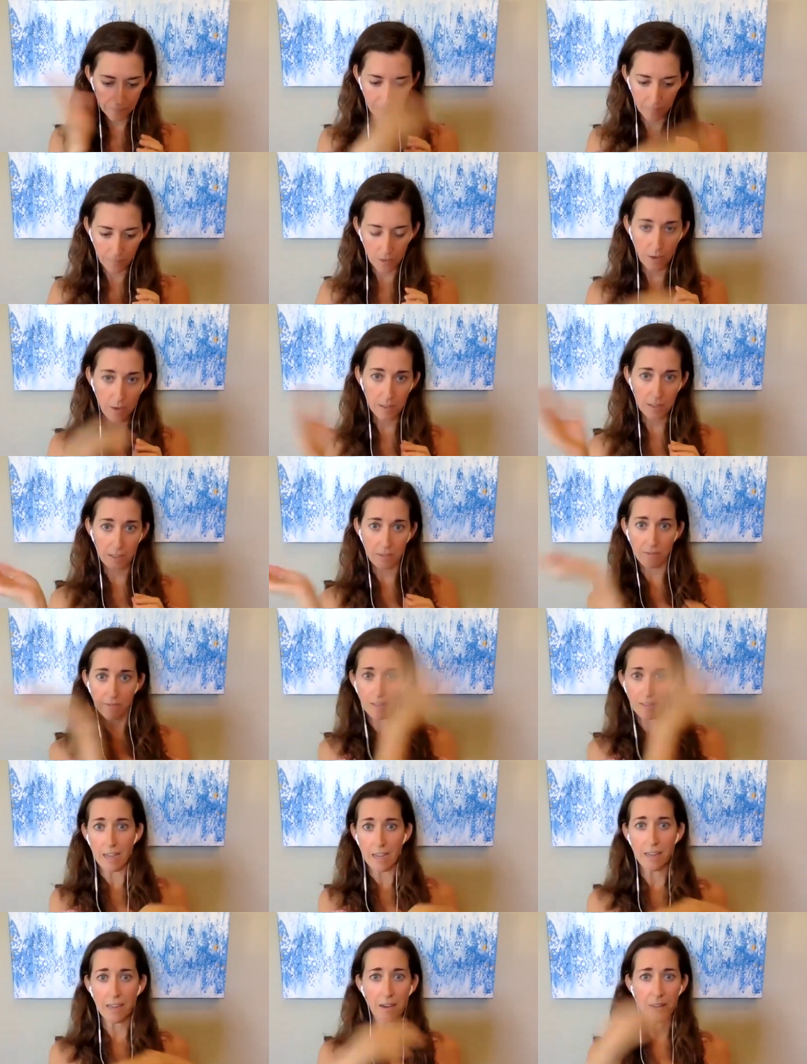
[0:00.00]
There is a
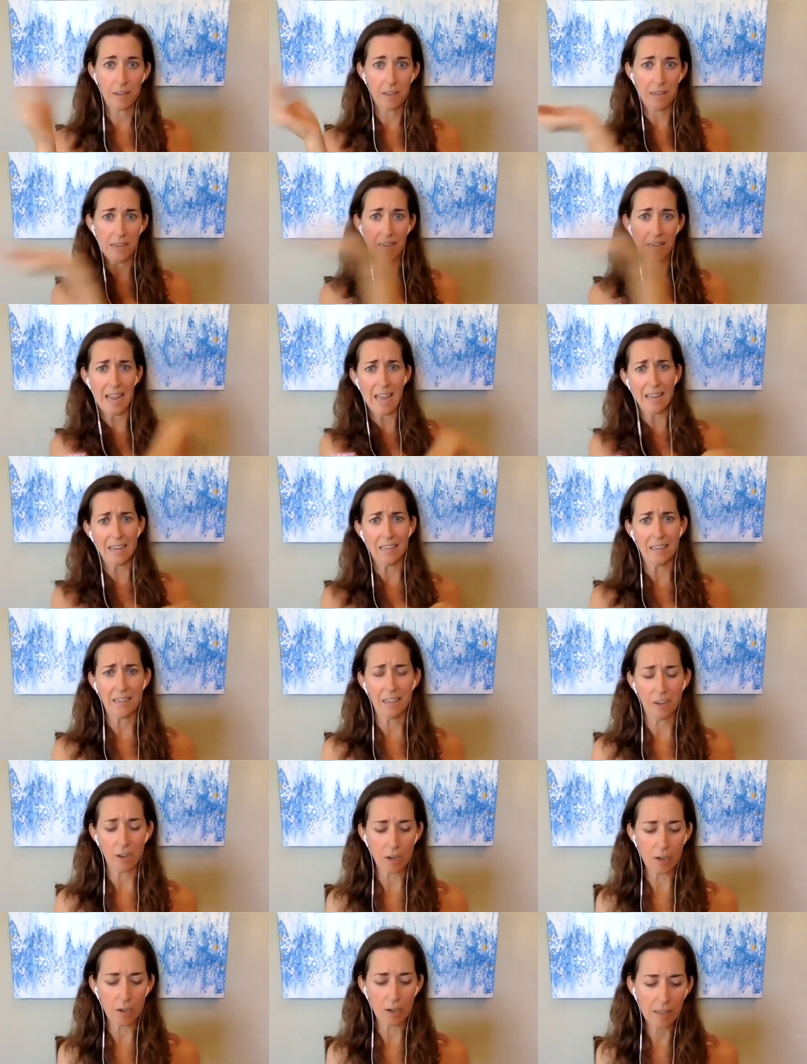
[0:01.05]
fly, a gnat in
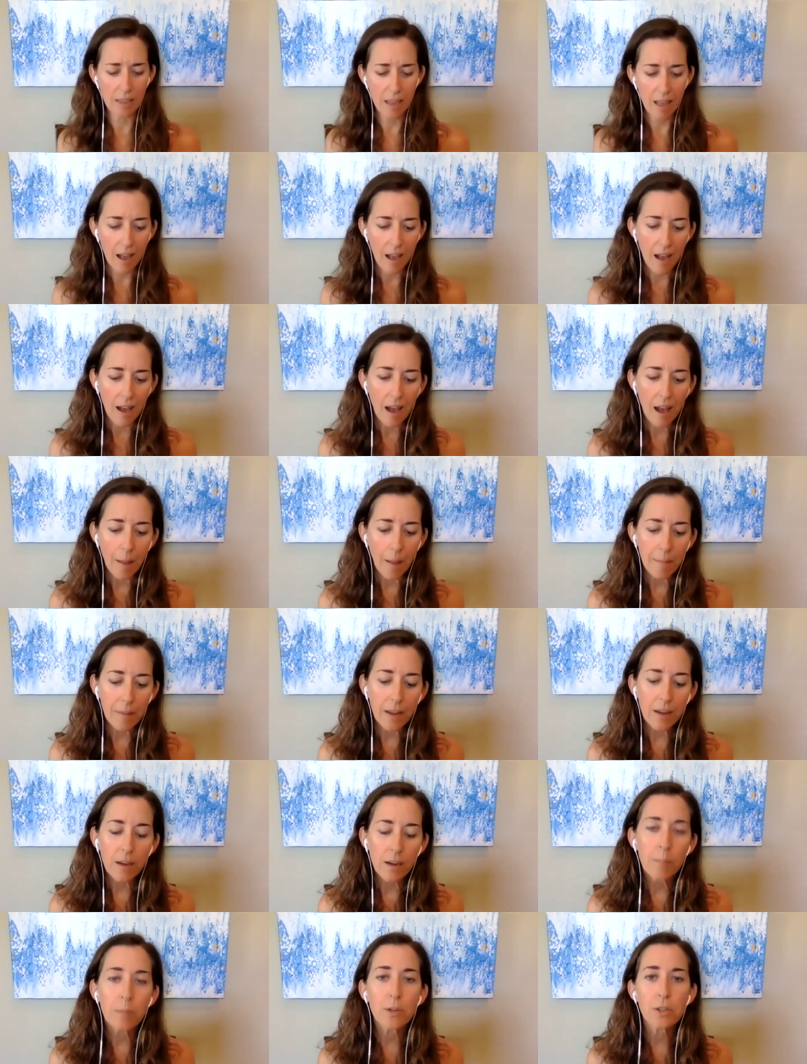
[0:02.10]
here. Um,
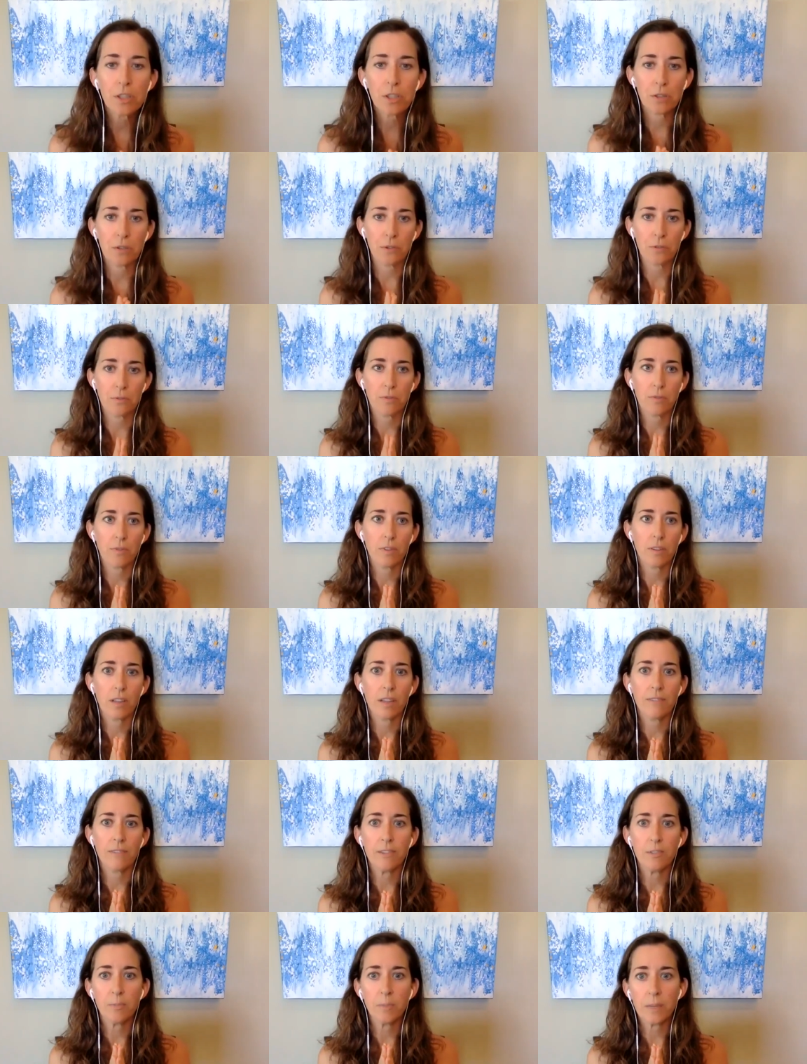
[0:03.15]
number two,
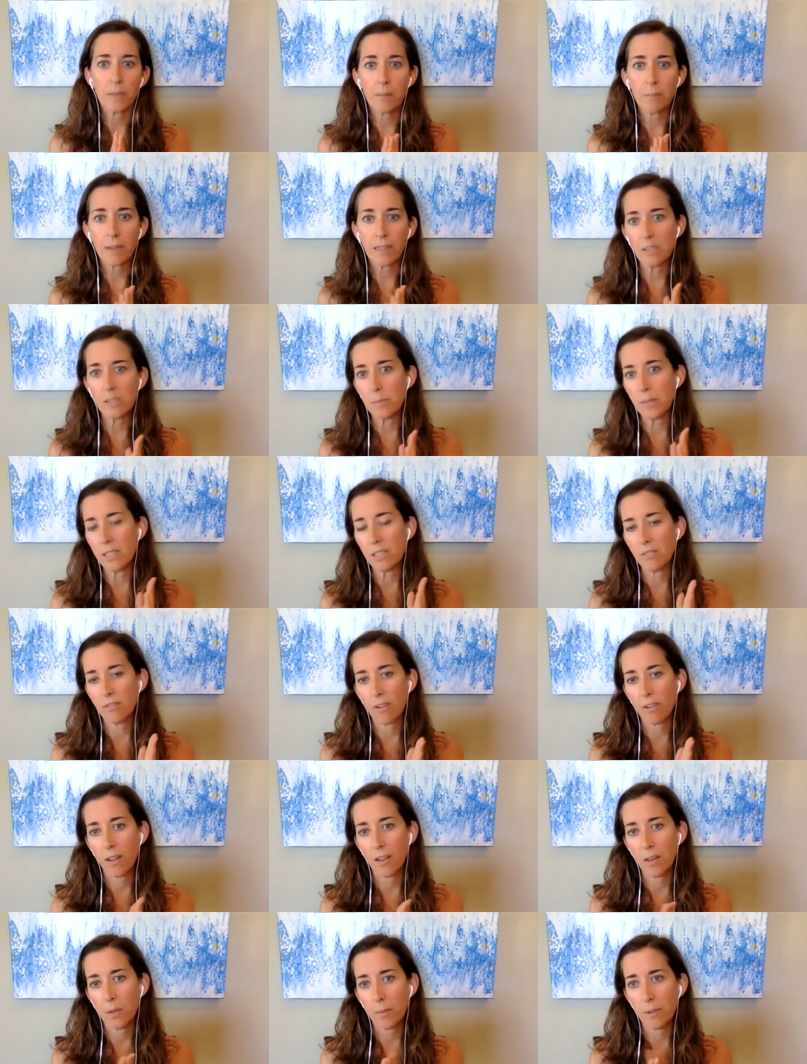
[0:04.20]
if you've been in my space
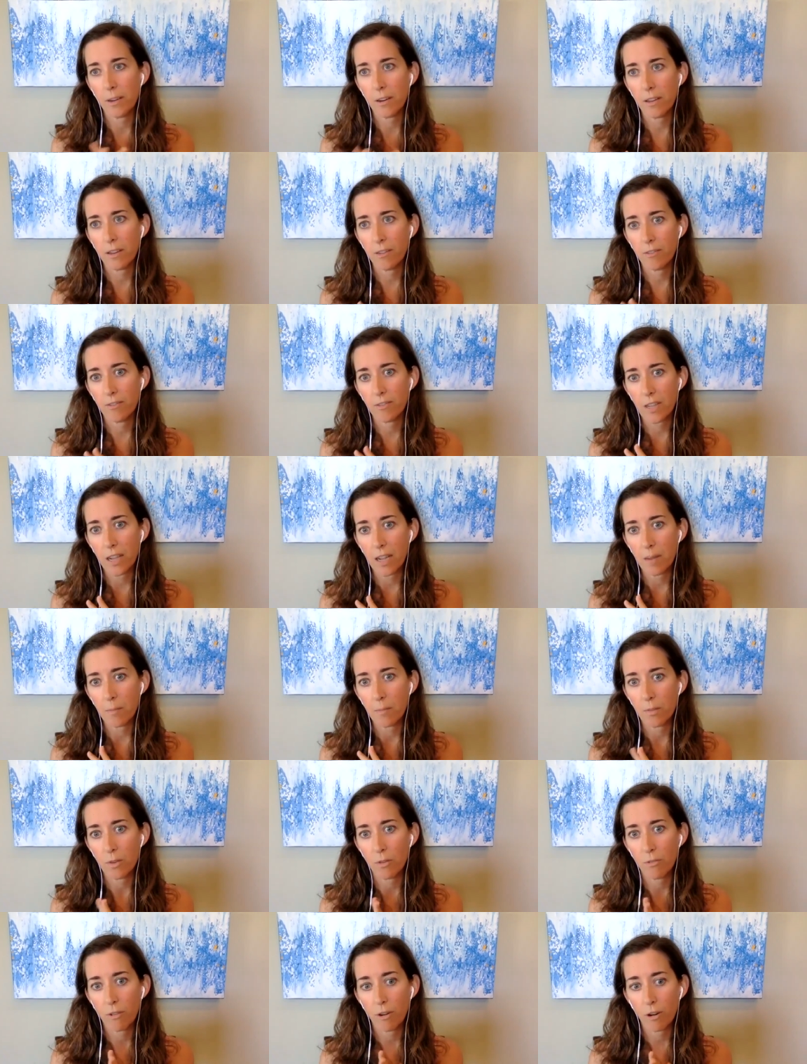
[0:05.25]
for any period of time,
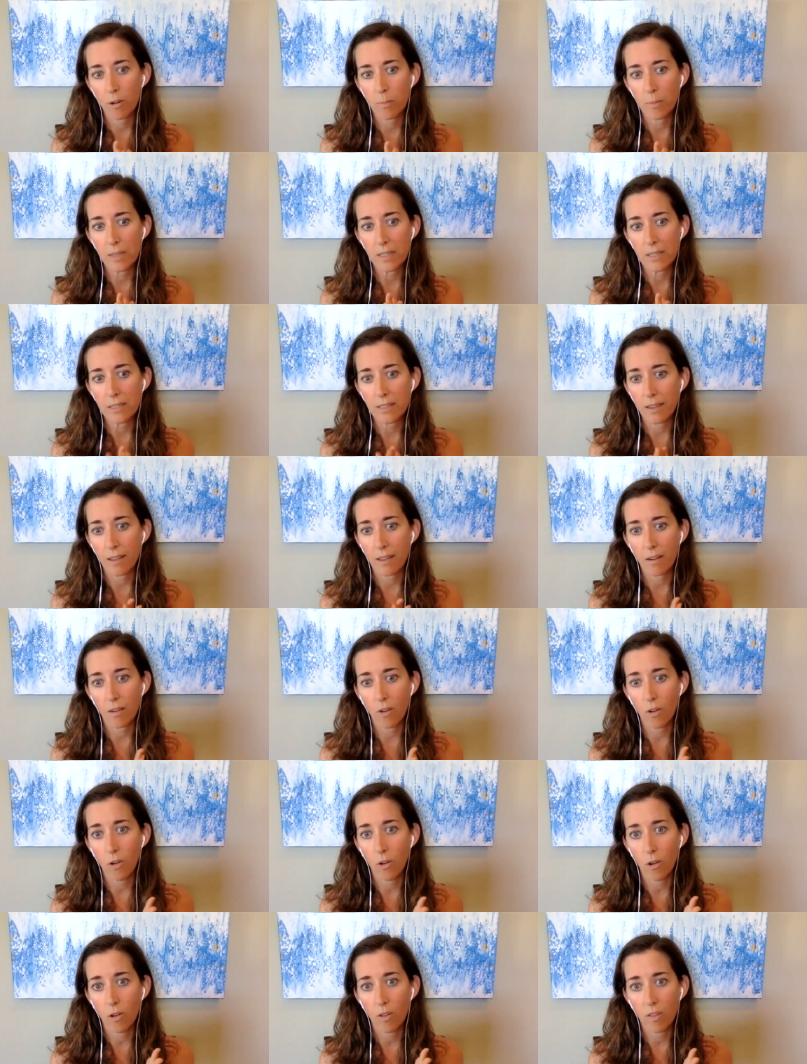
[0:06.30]
you've heard me say it
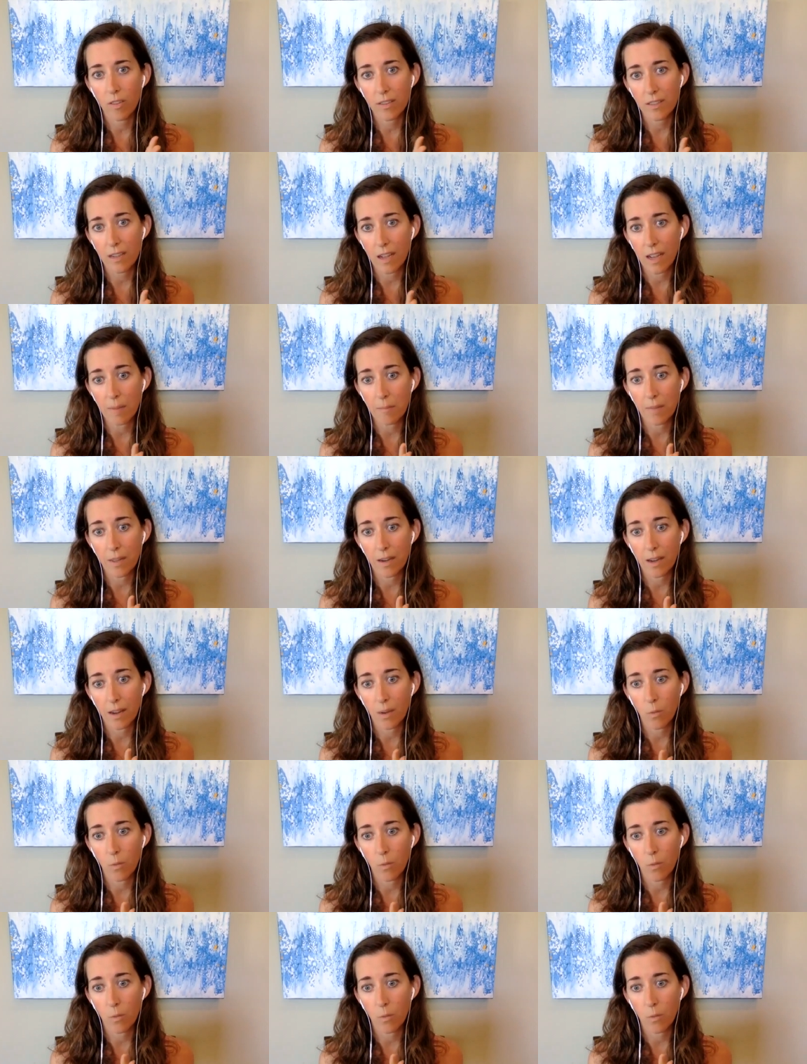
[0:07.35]
all the time, and I